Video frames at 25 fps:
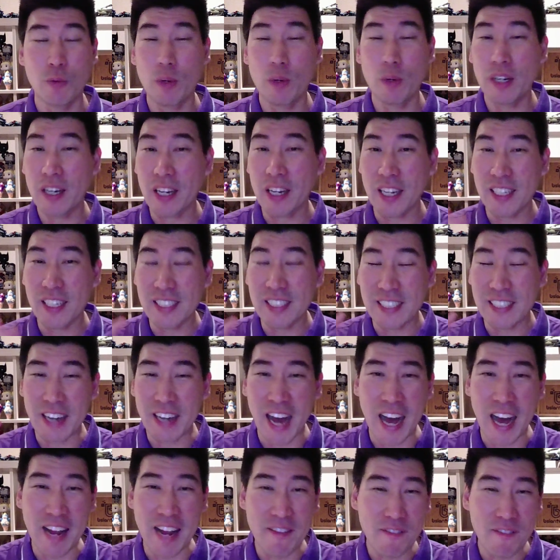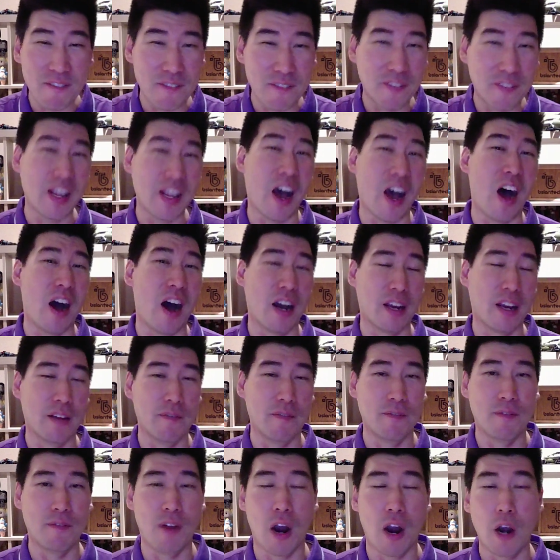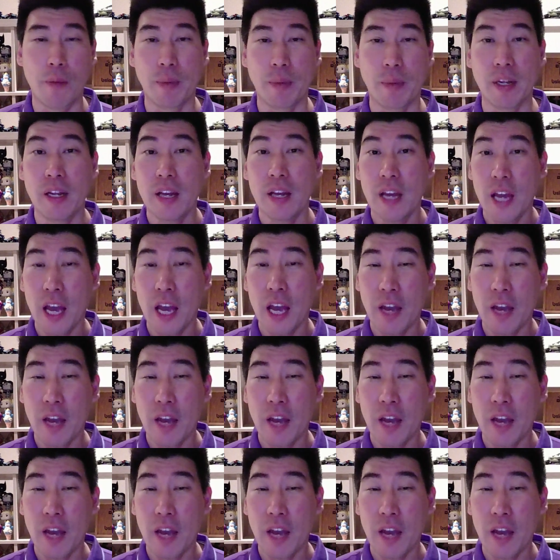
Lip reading: It's what I consider a dark environment.